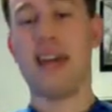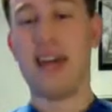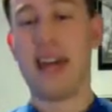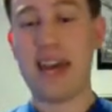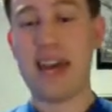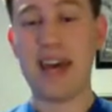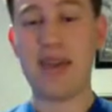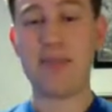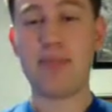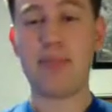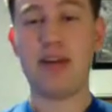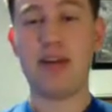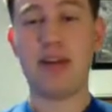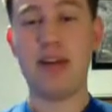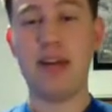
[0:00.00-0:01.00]
hemp
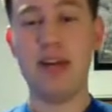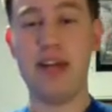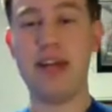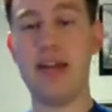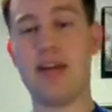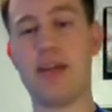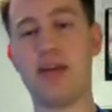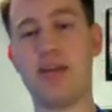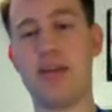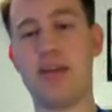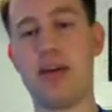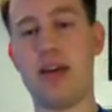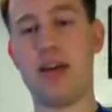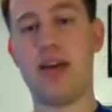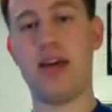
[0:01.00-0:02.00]
needs to
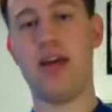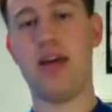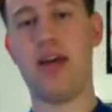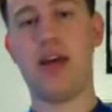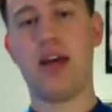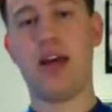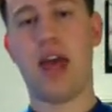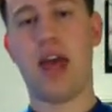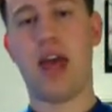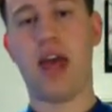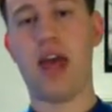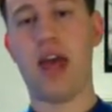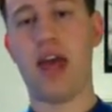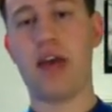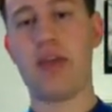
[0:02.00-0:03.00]
be
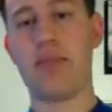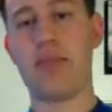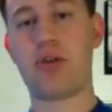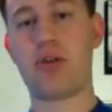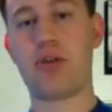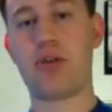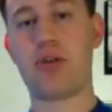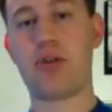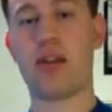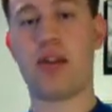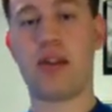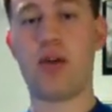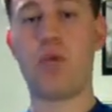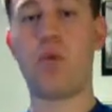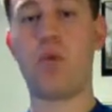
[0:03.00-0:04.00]
a product
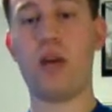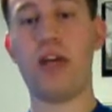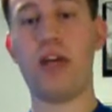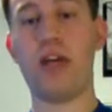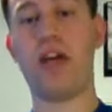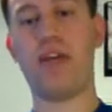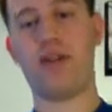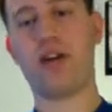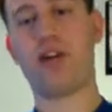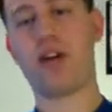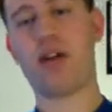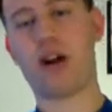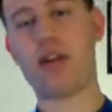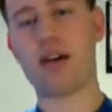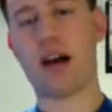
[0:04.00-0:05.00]
that we invest
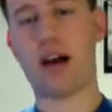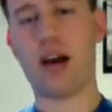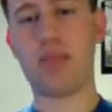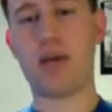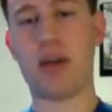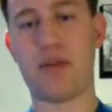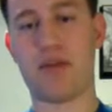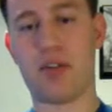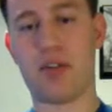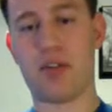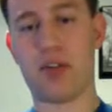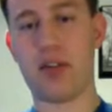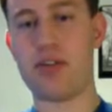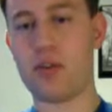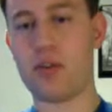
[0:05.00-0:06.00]
our time and effort
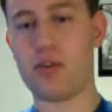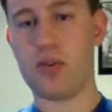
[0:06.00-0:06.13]
into.